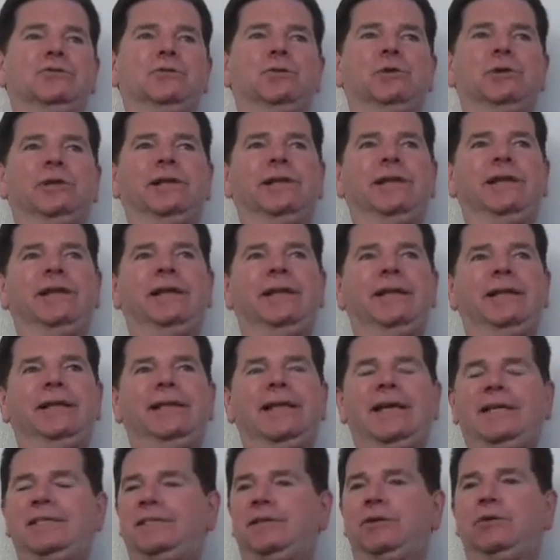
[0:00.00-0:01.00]
truly
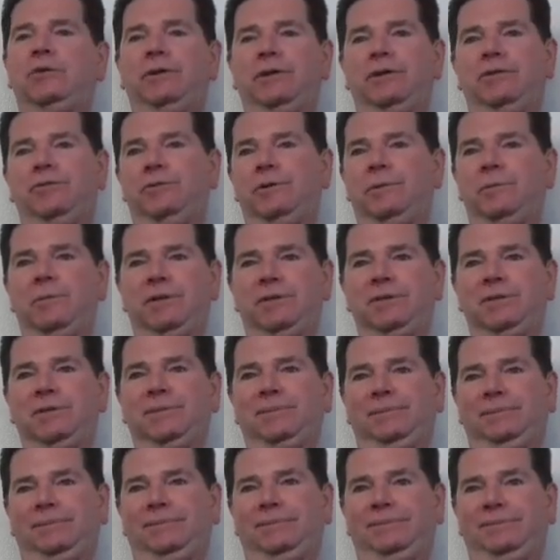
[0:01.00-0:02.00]
lasted only 3
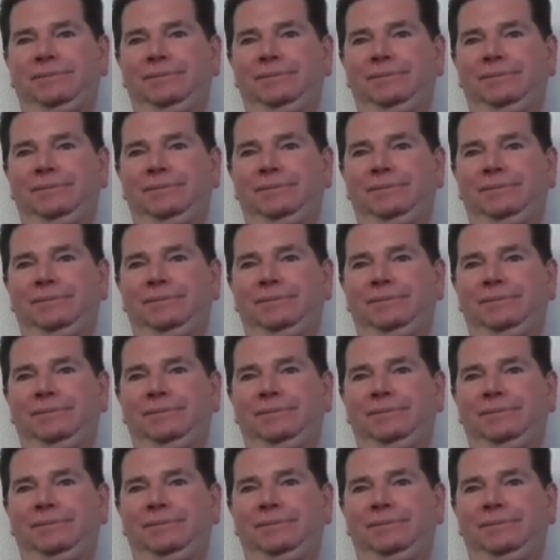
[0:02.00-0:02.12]
months.